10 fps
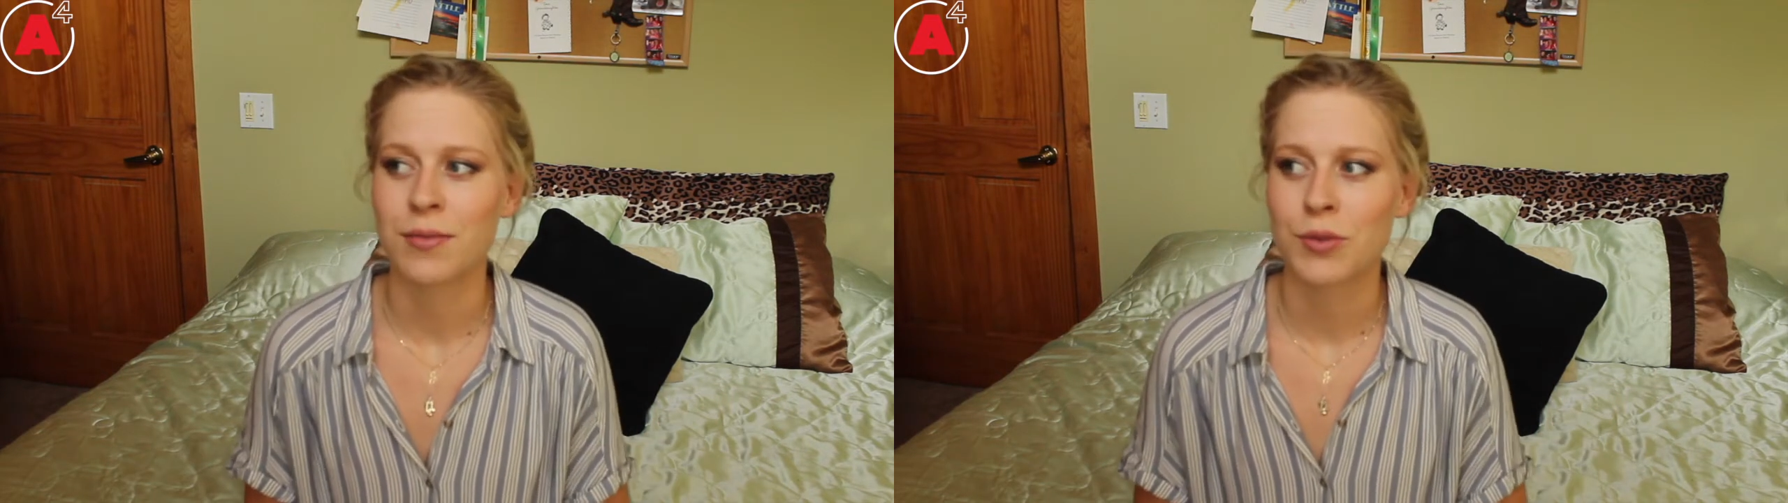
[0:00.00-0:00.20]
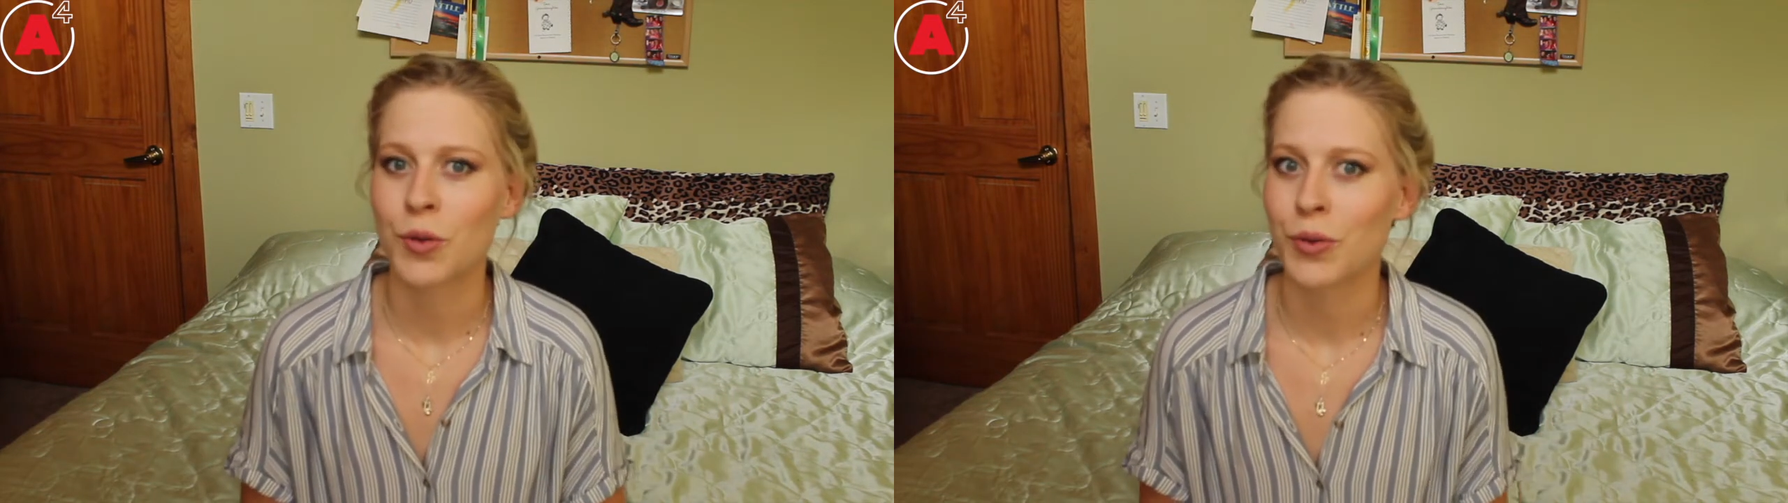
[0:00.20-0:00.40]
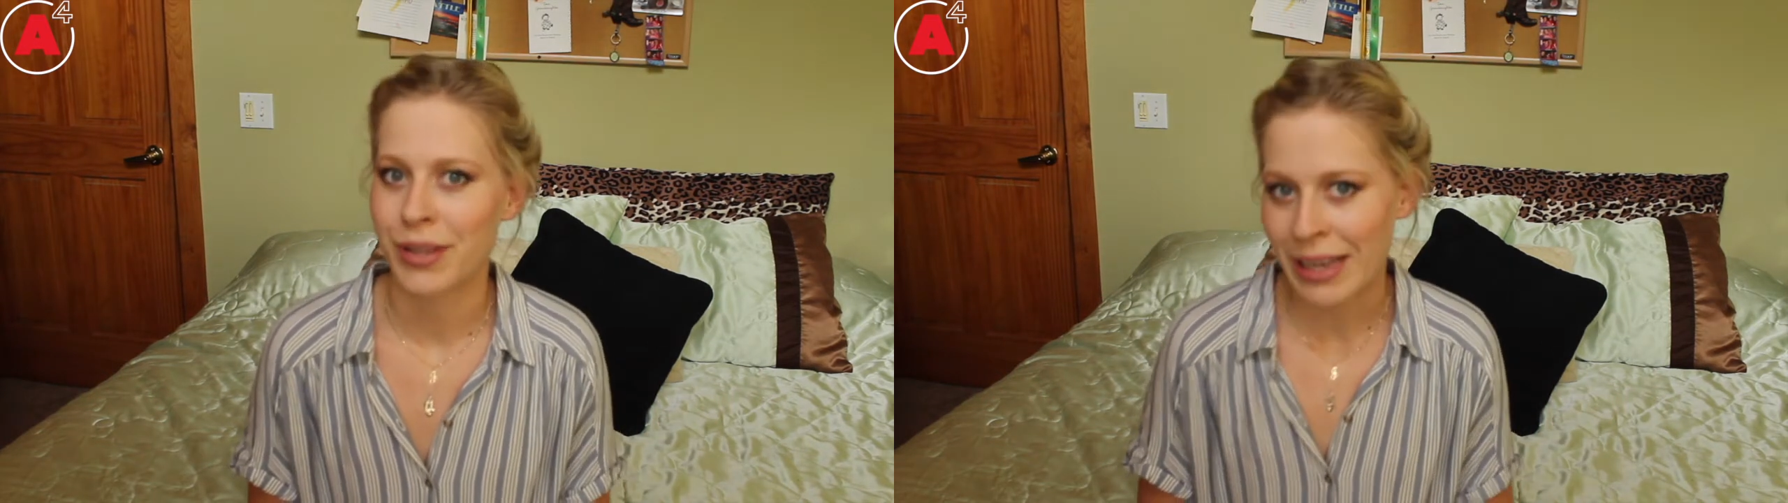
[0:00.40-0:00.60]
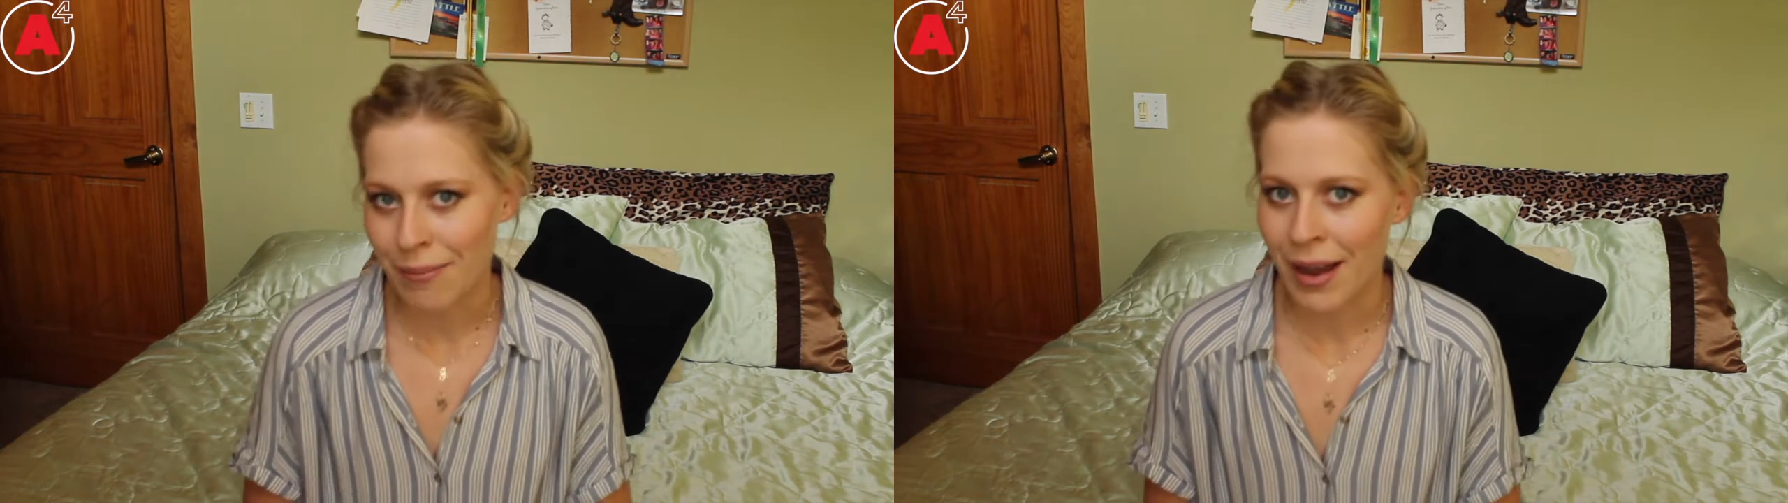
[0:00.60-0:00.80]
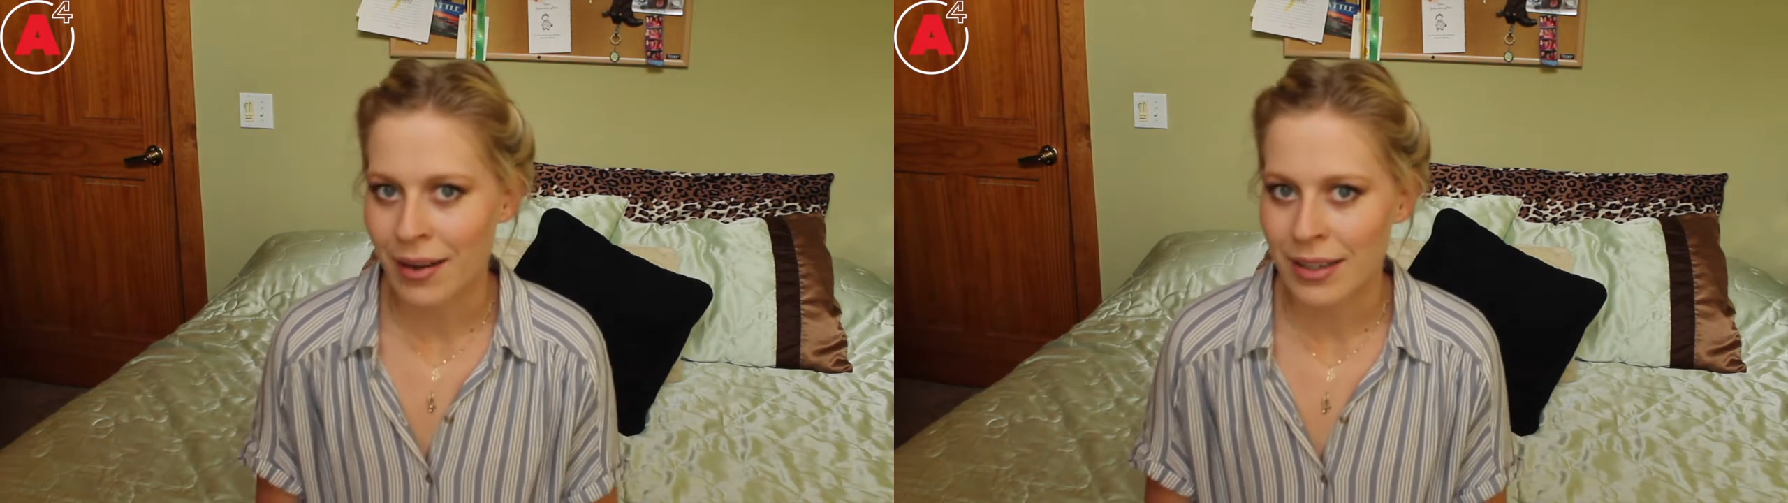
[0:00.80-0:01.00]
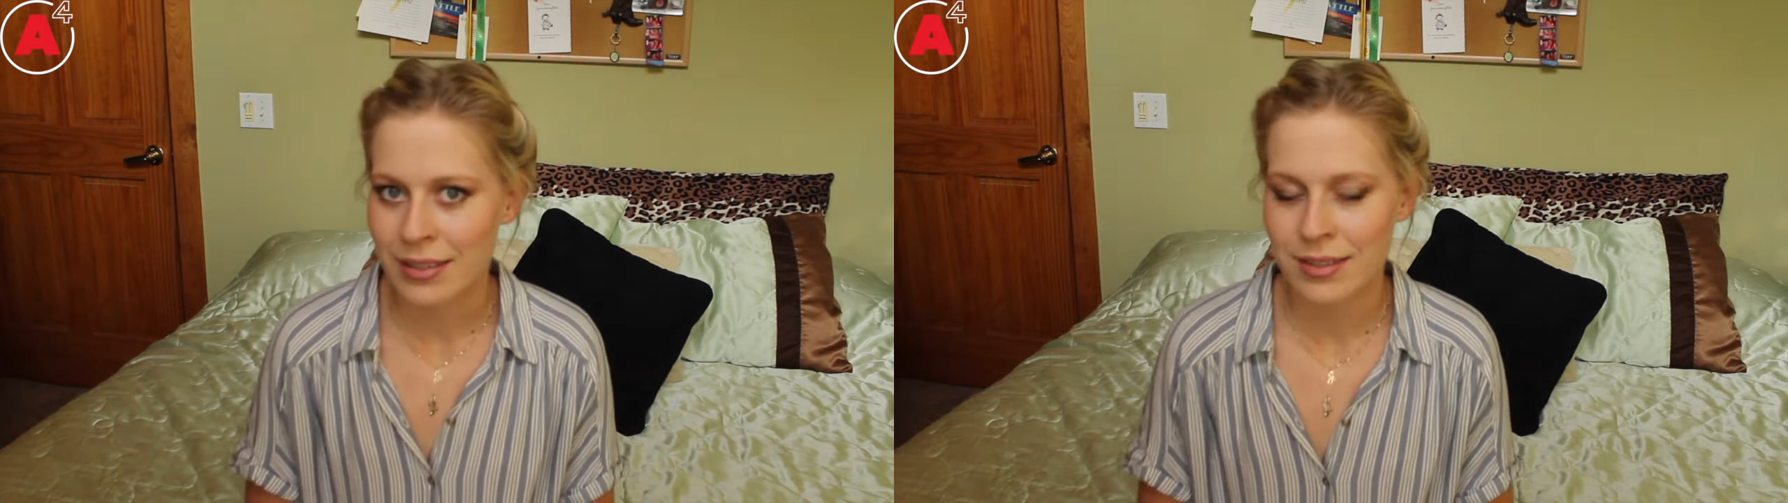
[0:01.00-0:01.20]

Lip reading: cool thing about it.